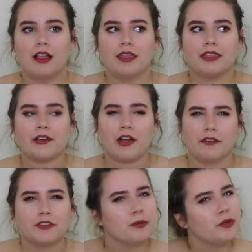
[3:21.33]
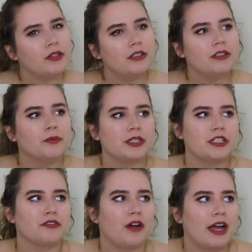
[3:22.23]
they're comfortable, which is
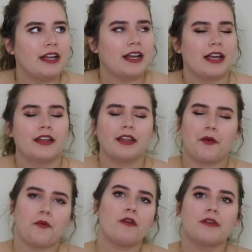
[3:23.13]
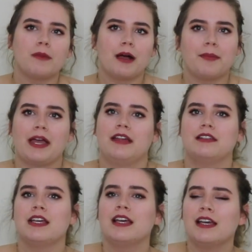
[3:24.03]
fine, and I can like roll them up and
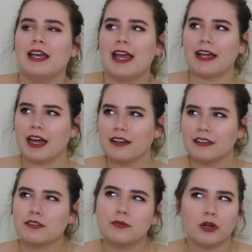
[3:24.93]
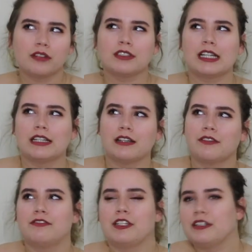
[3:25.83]
it kind of gives them more of a like
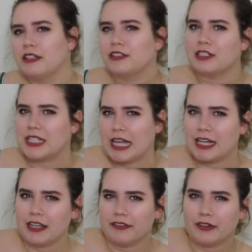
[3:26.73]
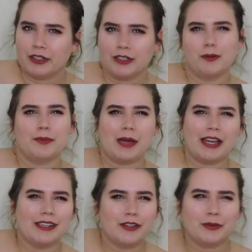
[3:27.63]
vintage aesthetic if they're a little bit
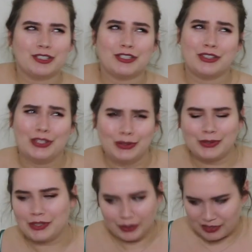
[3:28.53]
baggier, which is cute, so it's